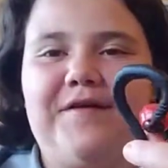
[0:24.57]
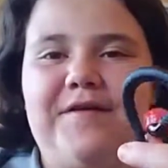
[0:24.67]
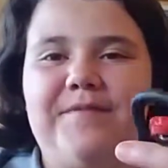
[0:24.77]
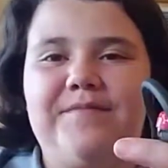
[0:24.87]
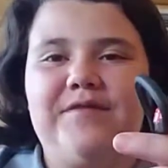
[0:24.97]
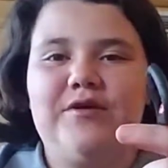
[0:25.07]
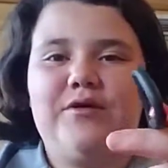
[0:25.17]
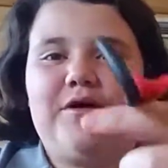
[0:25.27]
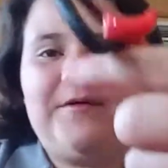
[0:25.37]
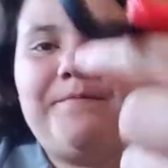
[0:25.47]
Um,
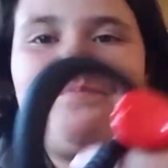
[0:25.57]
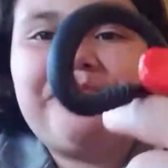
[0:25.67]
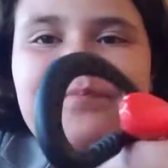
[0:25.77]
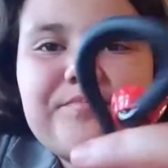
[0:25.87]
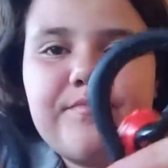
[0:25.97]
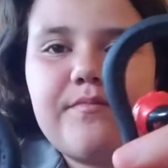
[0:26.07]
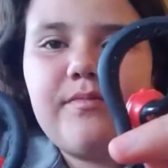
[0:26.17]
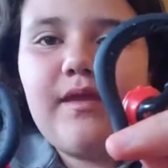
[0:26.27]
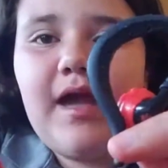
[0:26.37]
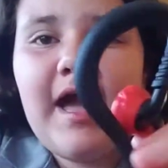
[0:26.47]
they're um,
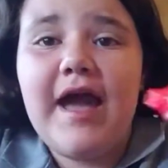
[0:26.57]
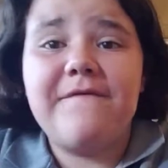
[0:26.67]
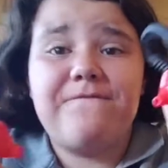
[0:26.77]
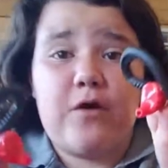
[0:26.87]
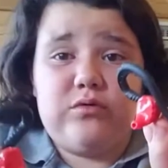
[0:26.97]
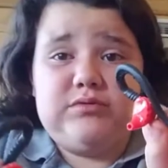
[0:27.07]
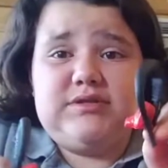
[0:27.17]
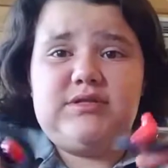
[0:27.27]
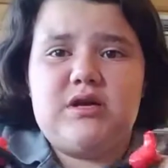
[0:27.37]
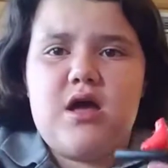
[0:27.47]

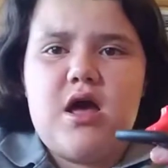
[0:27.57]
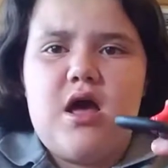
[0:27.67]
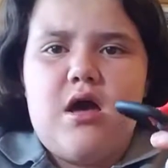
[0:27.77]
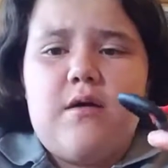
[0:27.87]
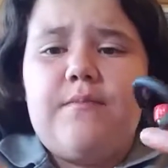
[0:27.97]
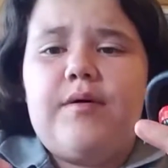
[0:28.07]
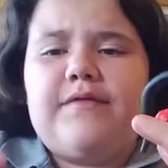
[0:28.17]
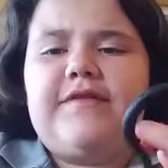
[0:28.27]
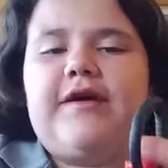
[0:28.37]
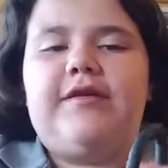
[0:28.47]
headphones
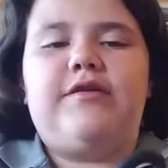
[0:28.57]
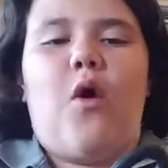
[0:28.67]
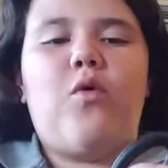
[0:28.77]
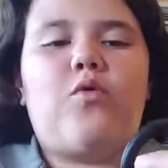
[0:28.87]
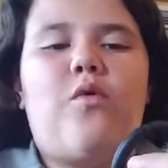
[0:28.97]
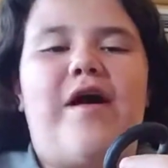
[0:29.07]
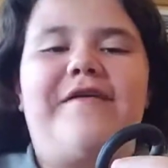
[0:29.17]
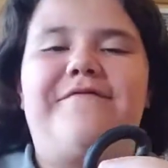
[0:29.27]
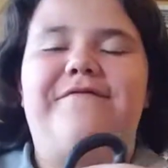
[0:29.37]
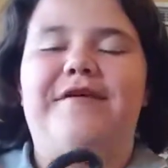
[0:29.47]
but they don't
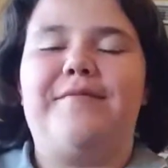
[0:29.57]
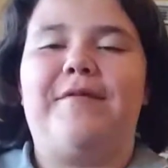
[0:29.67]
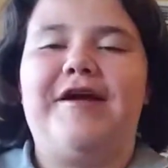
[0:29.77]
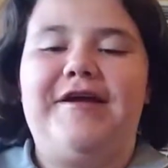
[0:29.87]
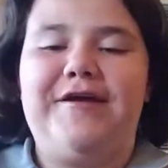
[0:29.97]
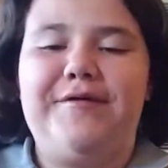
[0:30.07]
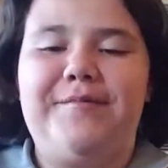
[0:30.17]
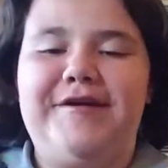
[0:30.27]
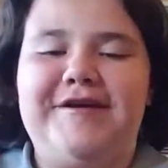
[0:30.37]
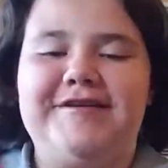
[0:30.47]
quite fit my ear
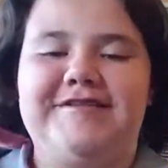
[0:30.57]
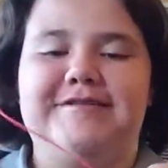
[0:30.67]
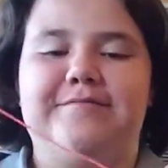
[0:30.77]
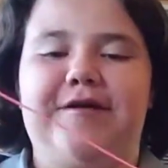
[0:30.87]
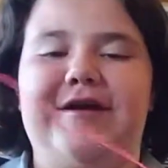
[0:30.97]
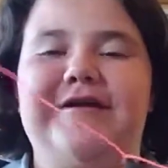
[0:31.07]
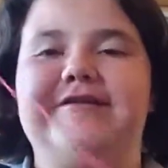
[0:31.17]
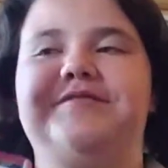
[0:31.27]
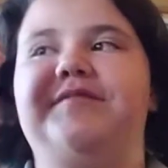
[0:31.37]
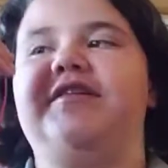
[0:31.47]
because my
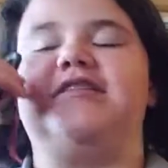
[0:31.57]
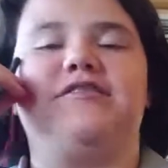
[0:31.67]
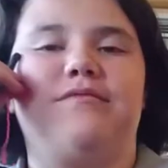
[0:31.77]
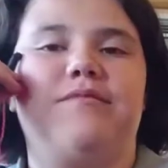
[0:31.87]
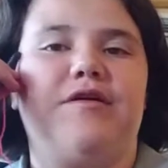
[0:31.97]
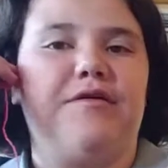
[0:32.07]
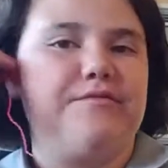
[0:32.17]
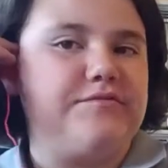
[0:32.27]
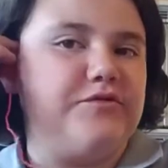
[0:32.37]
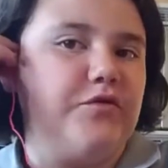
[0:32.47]
ears because um they're
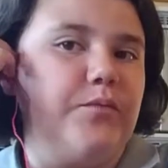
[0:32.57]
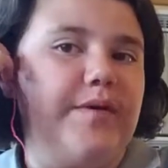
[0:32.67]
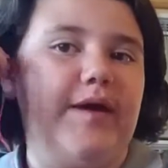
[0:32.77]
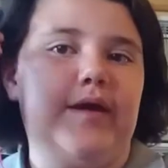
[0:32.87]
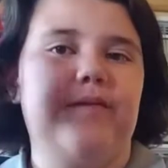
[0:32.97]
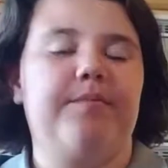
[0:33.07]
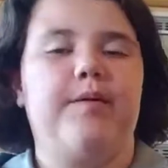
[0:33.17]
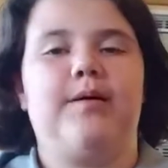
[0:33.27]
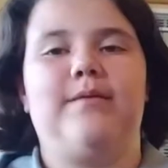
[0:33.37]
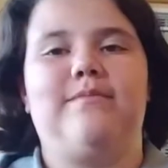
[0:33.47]
too big,
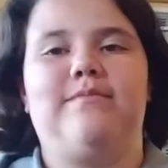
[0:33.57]
but